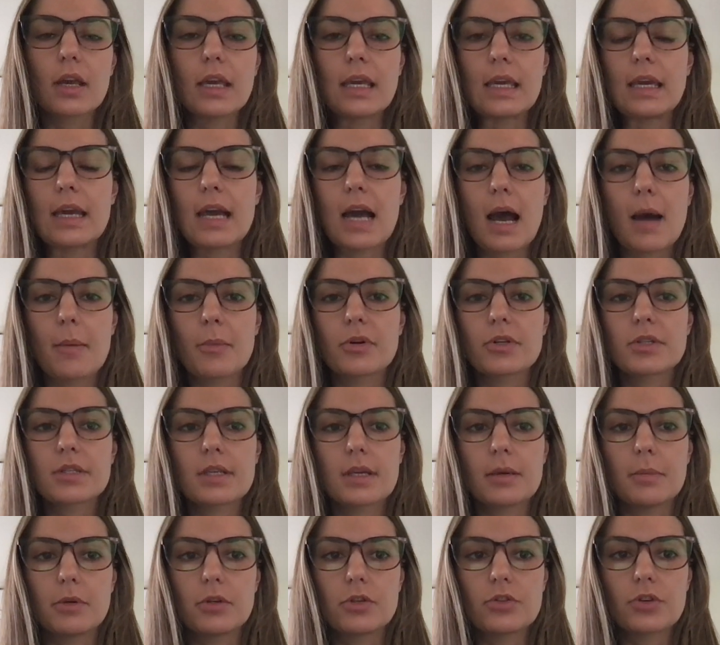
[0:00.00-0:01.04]
e-commerce
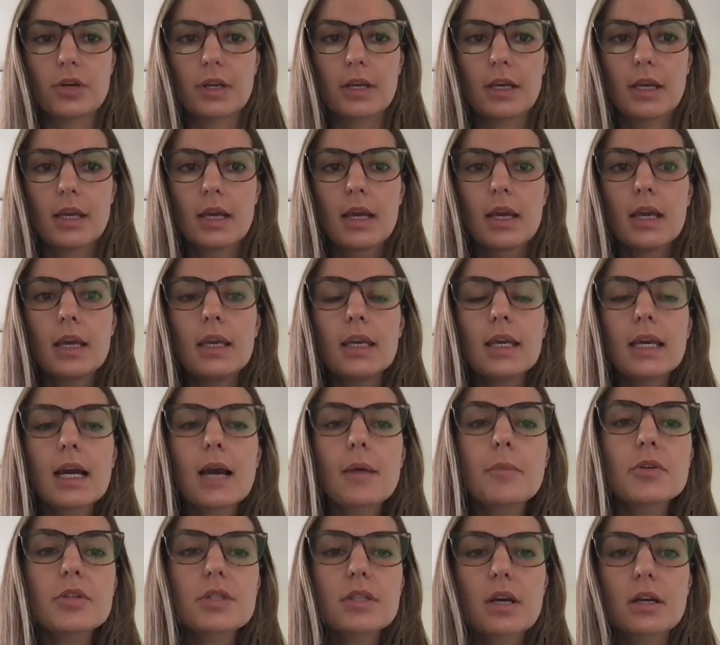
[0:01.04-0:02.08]
imagery.
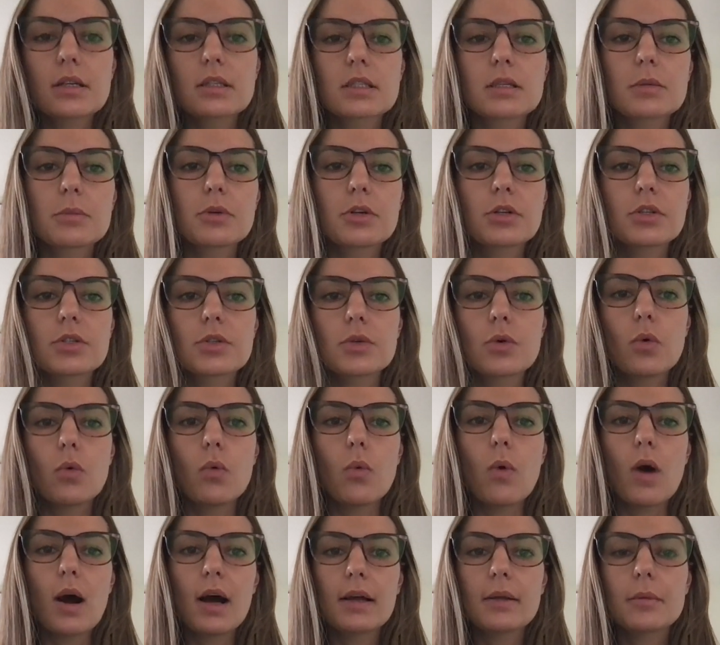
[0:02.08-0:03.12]
E-commerce customers
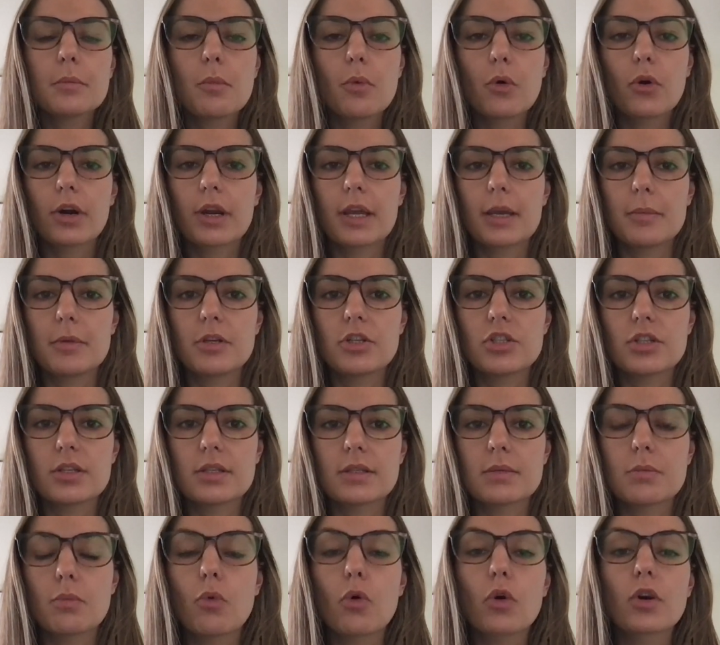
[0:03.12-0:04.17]
want more
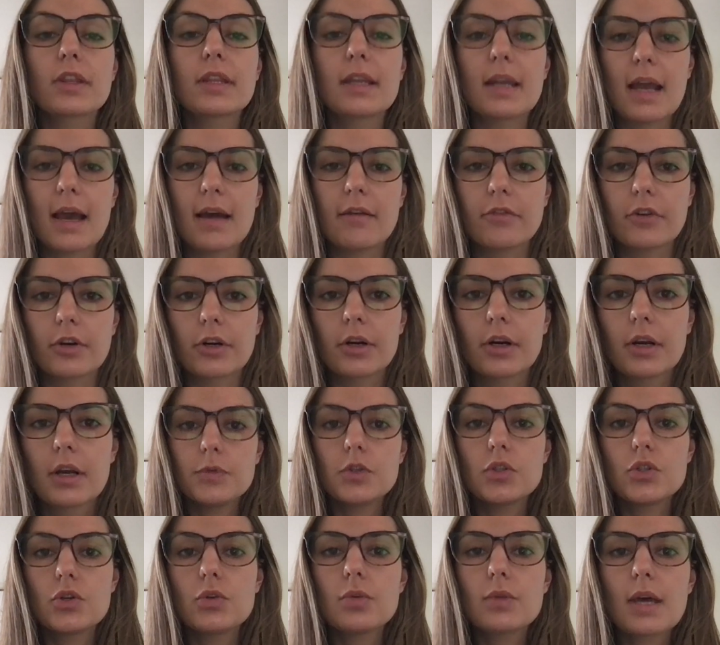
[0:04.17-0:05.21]
images more than ever. A
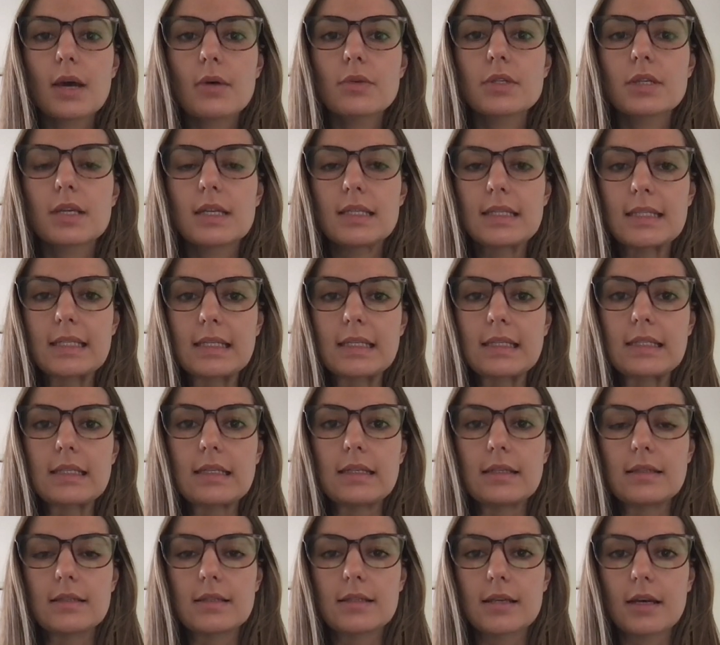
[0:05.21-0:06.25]

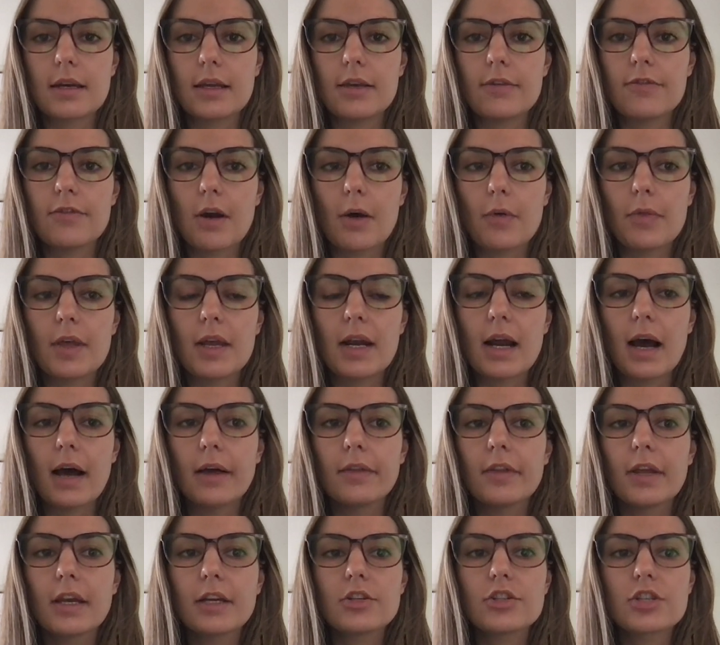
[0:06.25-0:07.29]
2016 study found that
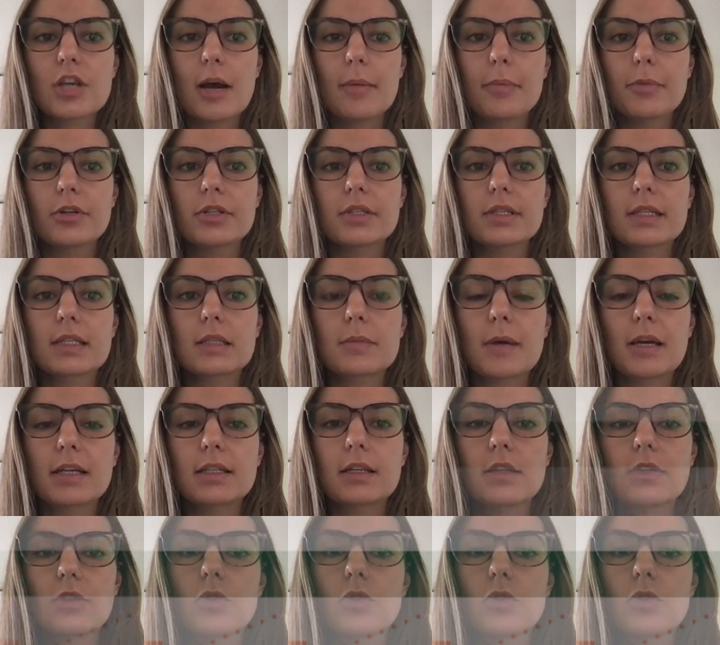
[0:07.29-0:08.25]
online shoppers expected